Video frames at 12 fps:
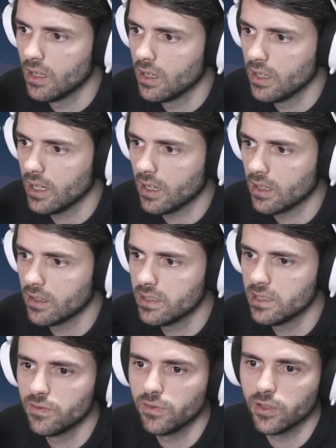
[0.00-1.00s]
Yeah, this
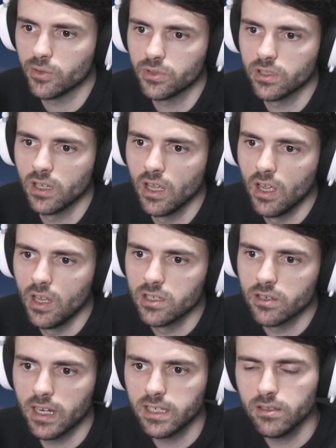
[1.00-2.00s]
is float. So
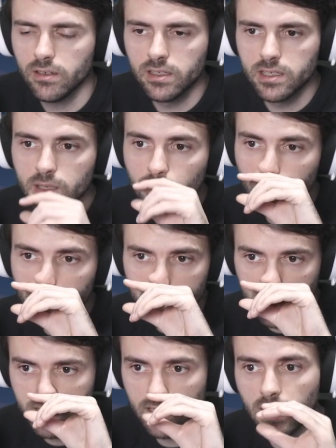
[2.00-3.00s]
as you can see,
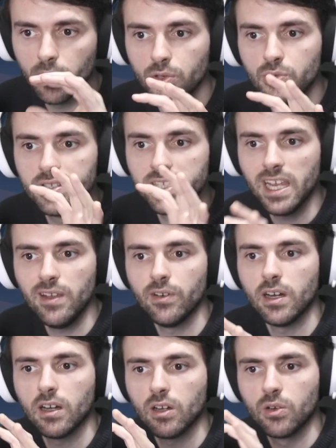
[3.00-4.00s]
presets allow you to save
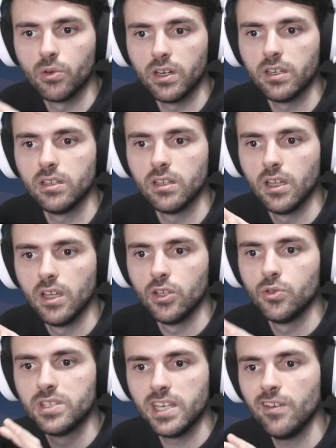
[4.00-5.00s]

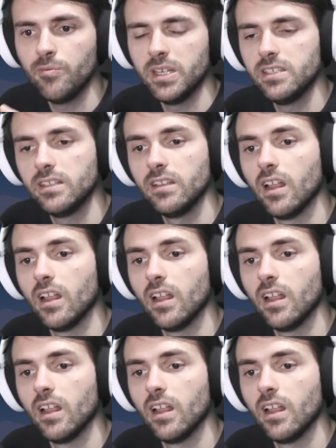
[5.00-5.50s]
basically a